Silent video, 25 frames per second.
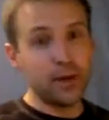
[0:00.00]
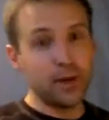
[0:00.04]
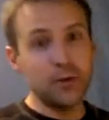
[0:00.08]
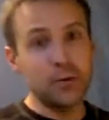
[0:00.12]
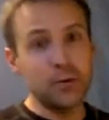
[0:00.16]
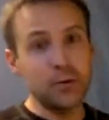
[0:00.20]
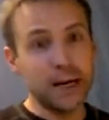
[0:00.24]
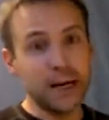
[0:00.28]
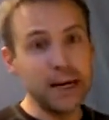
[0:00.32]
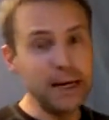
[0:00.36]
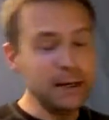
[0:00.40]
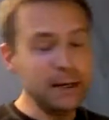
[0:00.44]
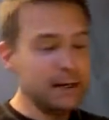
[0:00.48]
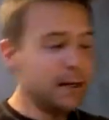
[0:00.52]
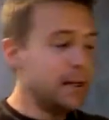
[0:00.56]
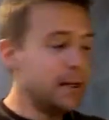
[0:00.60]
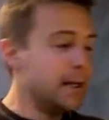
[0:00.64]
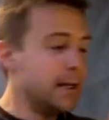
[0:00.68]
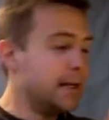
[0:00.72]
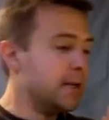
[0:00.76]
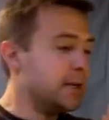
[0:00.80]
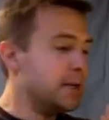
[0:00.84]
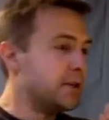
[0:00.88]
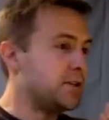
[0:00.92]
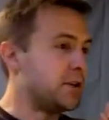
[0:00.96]
Okay?
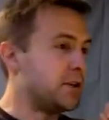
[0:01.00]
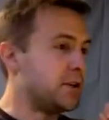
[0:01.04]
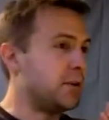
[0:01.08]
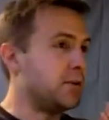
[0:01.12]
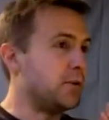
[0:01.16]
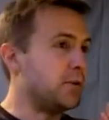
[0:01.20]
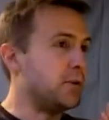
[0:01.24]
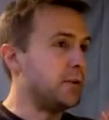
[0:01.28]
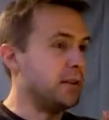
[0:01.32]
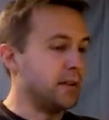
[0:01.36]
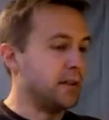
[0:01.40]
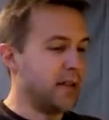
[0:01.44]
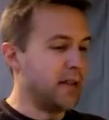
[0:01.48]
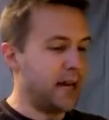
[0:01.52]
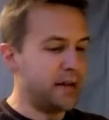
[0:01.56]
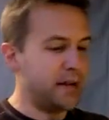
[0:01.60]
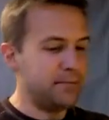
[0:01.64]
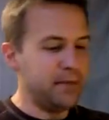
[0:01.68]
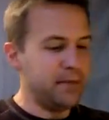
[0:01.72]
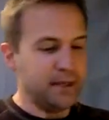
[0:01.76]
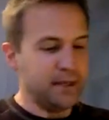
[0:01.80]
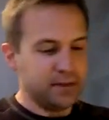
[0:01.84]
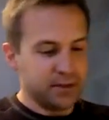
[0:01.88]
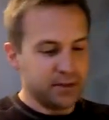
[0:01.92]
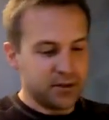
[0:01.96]
So that
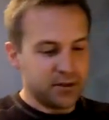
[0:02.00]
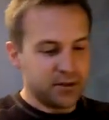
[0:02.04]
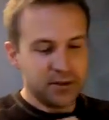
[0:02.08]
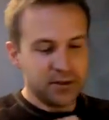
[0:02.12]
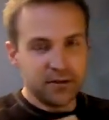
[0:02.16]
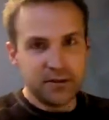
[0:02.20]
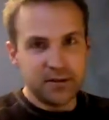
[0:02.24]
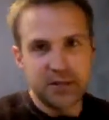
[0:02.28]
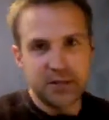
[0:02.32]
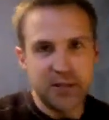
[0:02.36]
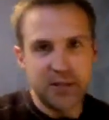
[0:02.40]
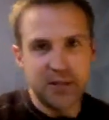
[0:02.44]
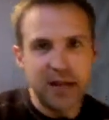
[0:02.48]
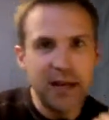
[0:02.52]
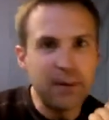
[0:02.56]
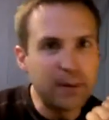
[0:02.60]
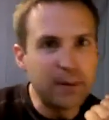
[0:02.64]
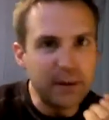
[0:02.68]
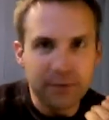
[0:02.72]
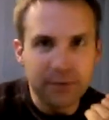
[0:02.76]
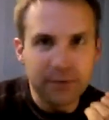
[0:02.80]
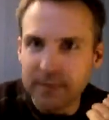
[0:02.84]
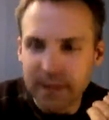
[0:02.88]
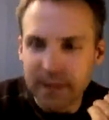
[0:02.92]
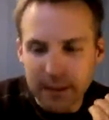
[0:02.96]
means stay
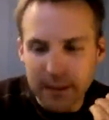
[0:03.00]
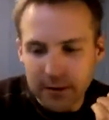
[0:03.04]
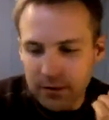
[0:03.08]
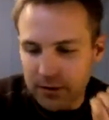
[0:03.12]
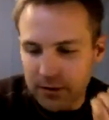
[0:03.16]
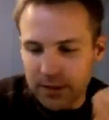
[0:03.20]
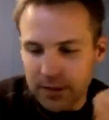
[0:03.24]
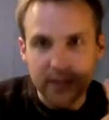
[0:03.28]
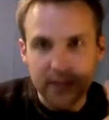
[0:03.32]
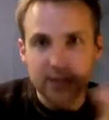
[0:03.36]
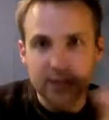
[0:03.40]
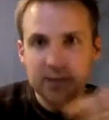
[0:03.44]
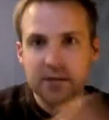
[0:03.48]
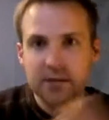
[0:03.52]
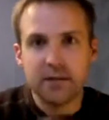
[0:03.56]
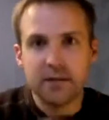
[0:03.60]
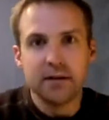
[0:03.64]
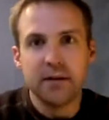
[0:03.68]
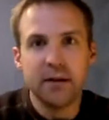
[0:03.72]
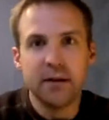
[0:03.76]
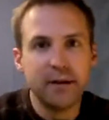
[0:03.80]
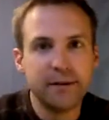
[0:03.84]
away from the arrow keys.